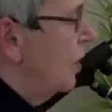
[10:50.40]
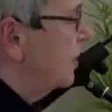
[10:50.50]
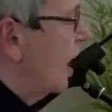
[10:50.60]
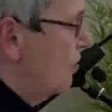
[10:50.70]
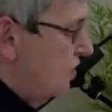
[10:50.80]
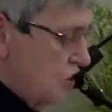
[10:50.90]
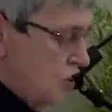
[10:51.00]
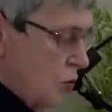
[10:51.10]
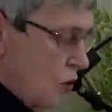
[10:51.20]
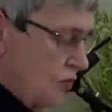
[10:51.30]
Now, this
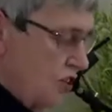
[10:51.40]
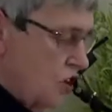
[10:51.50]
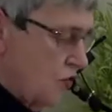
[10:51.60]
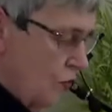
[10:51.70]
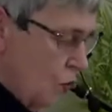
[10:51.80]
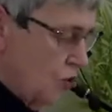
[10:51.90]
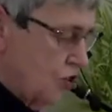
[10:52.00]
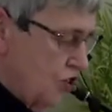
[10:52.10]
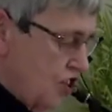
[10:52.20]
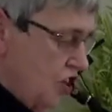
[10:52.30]
is what these
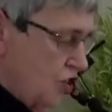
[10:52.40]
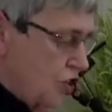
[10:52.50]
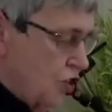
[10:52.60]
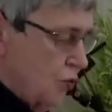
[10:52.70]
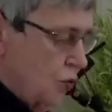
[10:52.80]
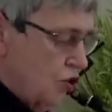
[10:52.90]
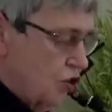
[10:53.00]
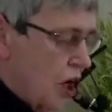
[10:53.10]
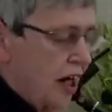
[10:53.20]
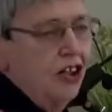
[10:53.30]
false teachers were
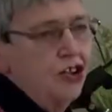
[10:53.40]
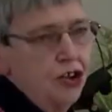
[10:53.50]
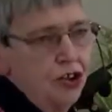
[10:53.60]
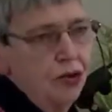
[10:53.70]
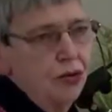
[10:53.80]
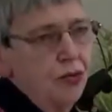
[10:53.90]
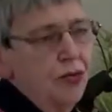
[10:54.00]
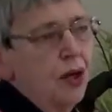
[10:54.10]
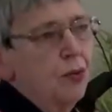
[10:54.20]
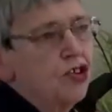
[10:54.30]
trying to do.
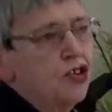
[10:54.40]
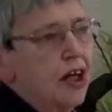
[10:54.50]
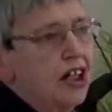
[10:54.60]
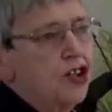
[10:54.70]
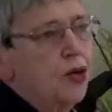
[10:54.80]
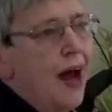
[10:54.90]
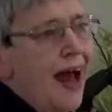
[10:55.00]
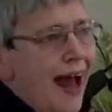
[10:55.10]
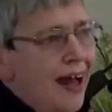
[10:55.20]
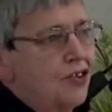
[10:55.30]
They were trying to
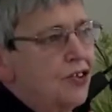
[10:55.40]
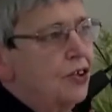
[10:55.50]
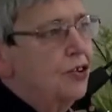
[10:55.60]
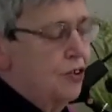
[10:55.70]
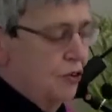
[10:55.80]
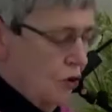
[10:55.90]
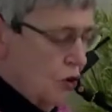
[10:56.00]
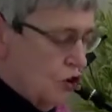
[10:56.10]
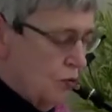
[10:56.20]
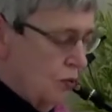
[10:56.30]
add to the
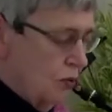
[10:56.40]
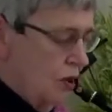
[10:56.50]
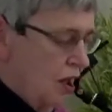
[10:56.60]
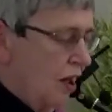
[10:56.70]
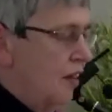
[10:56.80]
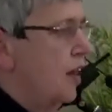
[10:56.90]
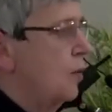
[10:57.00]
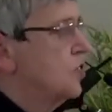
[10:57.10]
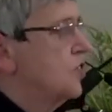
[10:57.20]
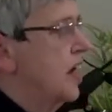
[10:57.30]
gospel. They
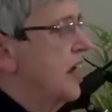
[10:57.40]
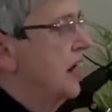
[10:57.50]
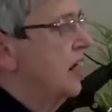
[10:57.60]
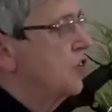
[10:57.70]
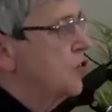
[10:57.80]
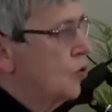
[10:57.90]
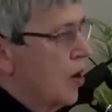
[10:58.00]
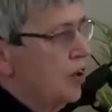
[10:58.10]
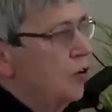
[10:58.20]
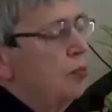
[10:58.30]
were saying, it's all
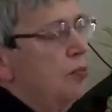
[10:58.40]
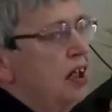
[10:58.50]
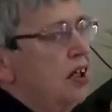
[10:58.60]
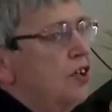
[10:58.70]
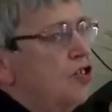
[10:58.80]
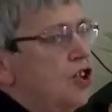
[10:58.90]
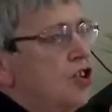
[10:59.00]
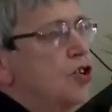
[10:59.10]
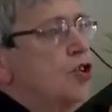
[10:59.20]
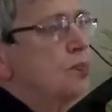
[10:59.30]
right, you can believe in
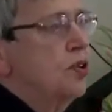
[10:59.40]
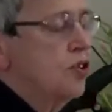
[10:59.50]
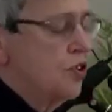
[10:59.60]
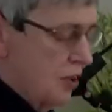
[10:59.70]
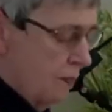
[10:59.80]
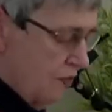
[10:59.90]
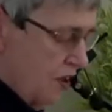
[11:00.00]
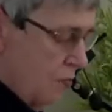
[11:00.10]
Jesus, but there's something